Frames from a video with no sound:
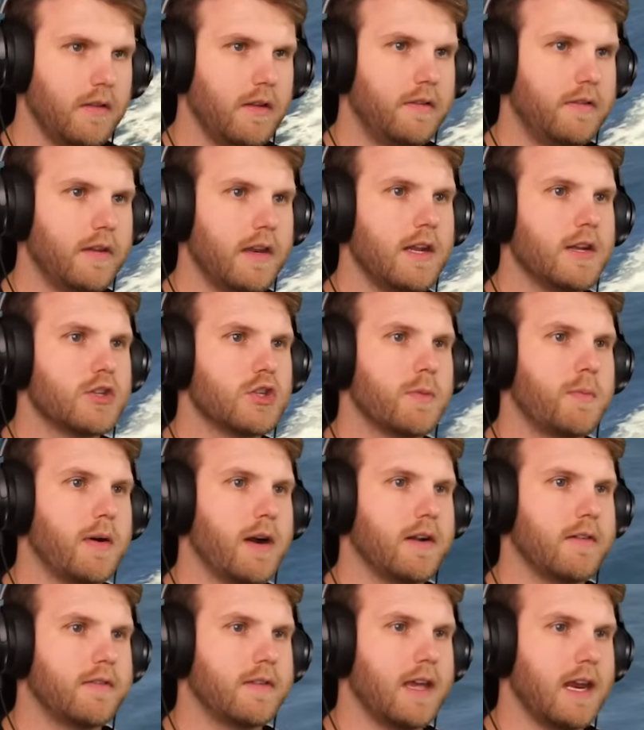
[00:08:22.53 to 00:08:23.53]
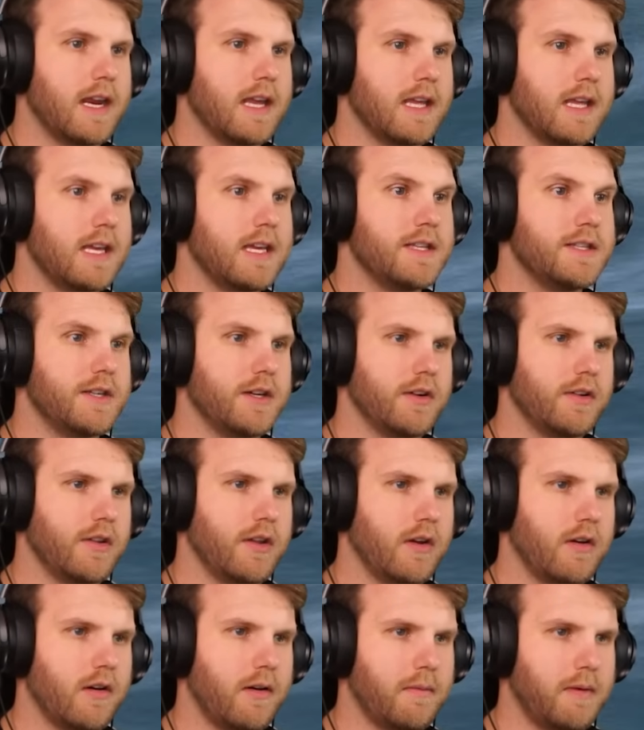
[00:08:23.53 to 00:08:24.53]
This initial part's getting easier
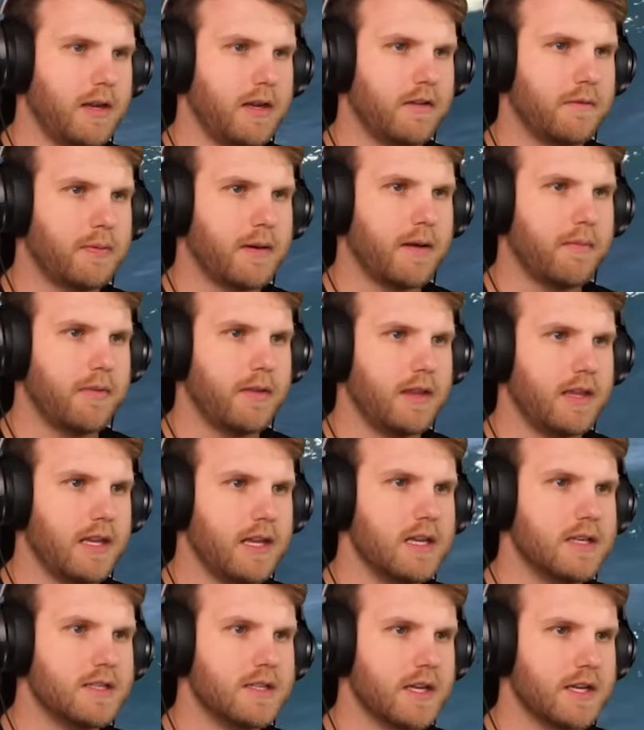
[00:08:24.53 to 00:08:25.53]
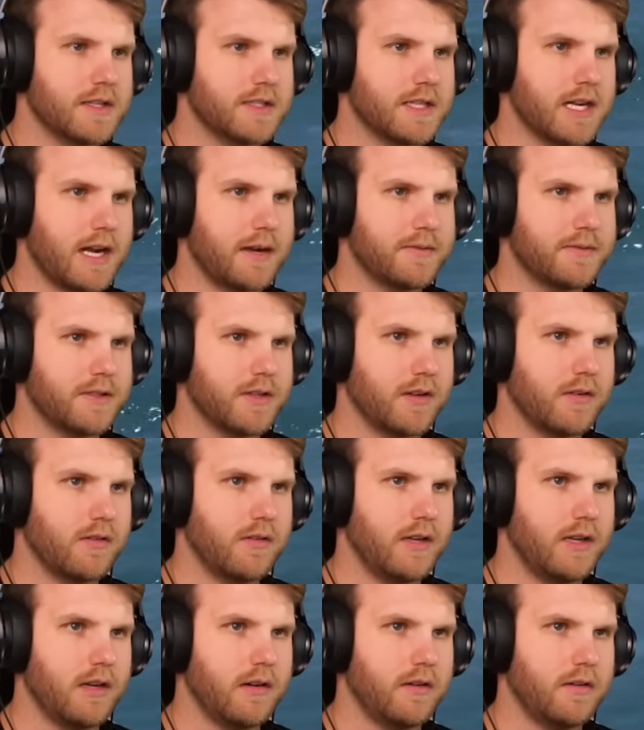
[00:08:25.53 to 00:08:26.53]
though. I mean, it's probably the easiest obstacle
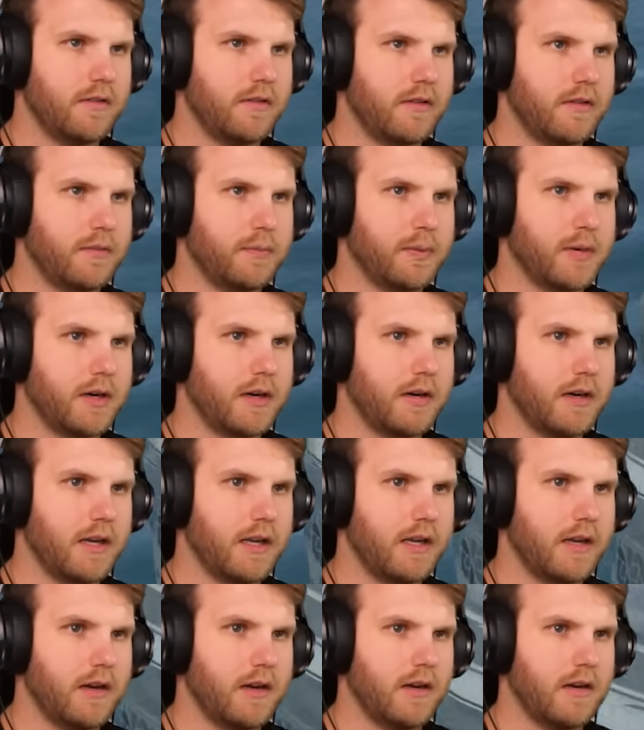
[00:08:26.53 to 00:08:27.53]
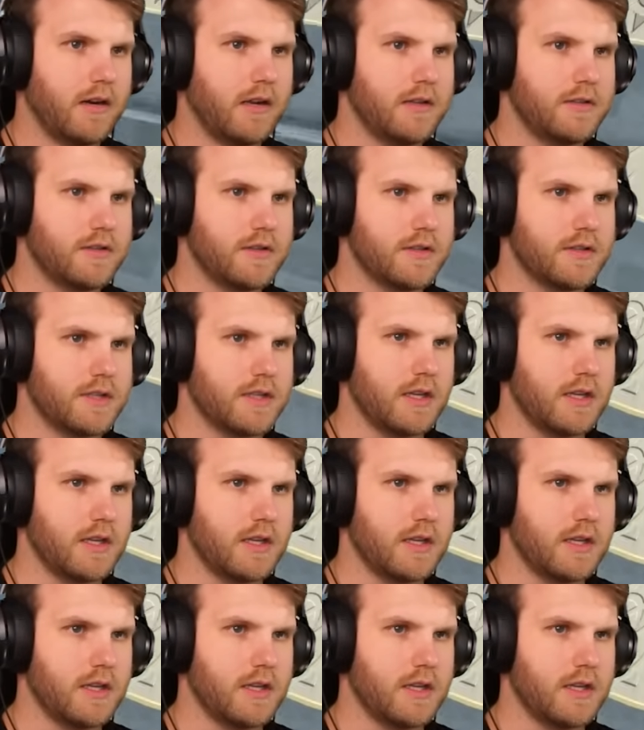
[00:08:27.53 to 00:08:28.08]
here is this part right here. It's just